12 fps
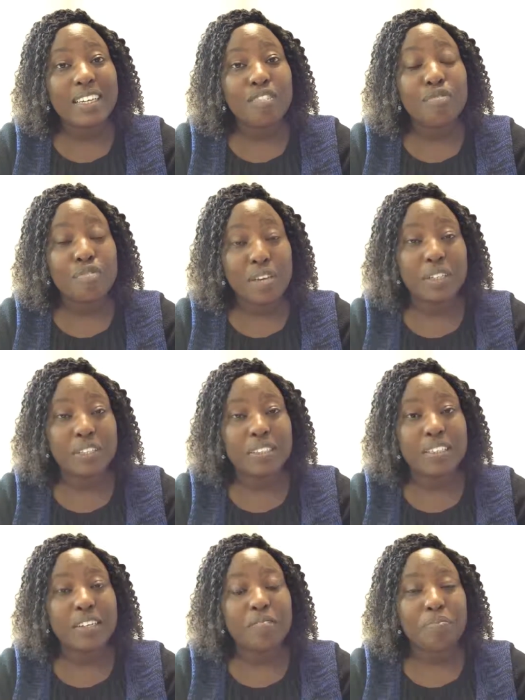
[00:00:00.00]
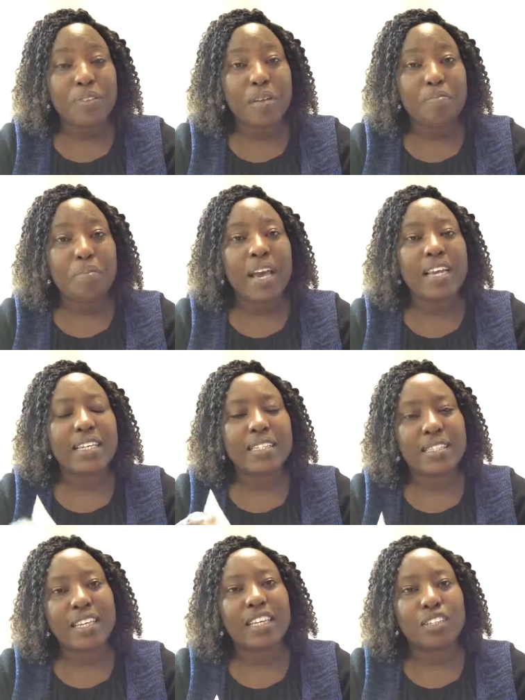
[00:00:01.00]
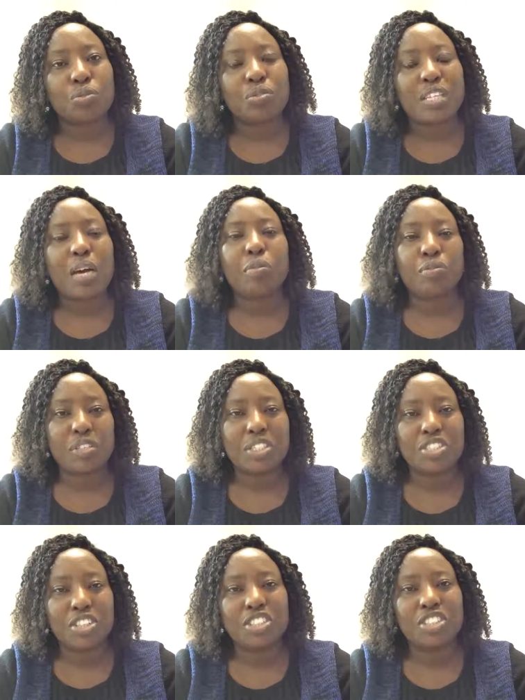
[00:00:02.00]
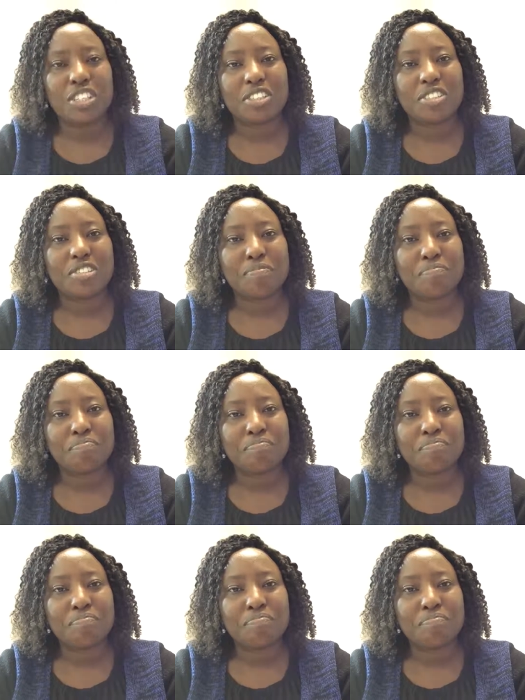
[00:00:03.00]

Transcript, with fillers: filled by listening to some of these teachings.